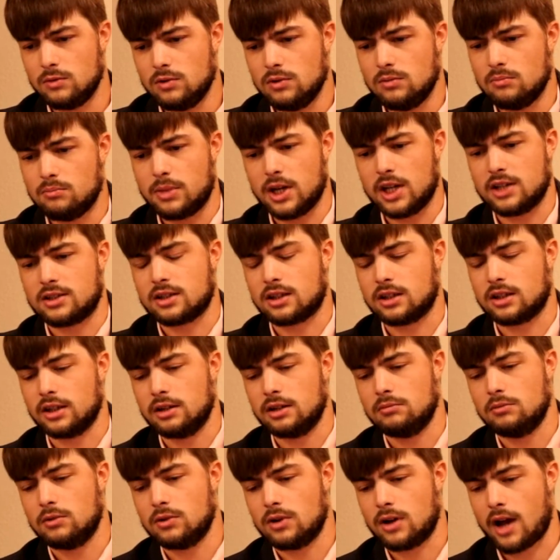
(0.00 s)

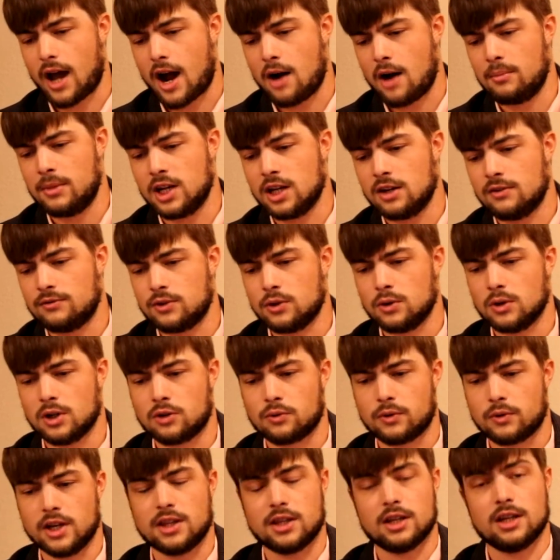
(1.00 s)
basically how many of you
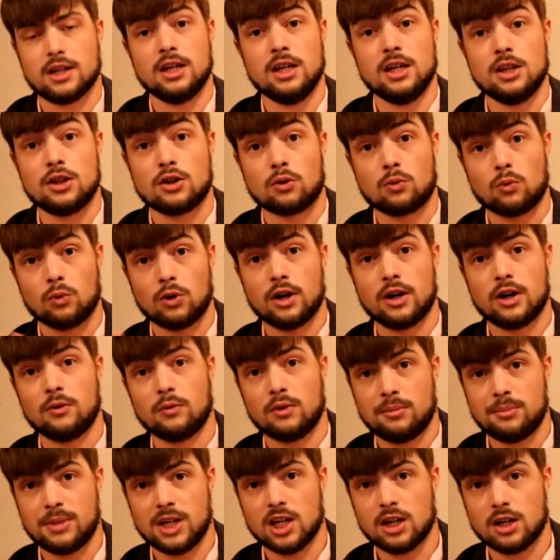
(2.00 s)
agree that either one
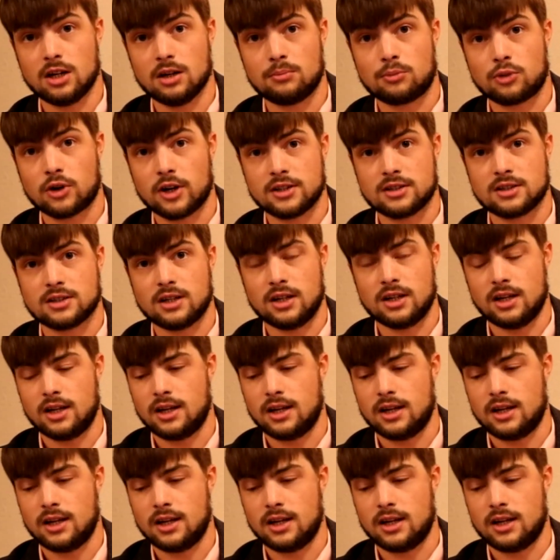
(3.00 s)
would be a good president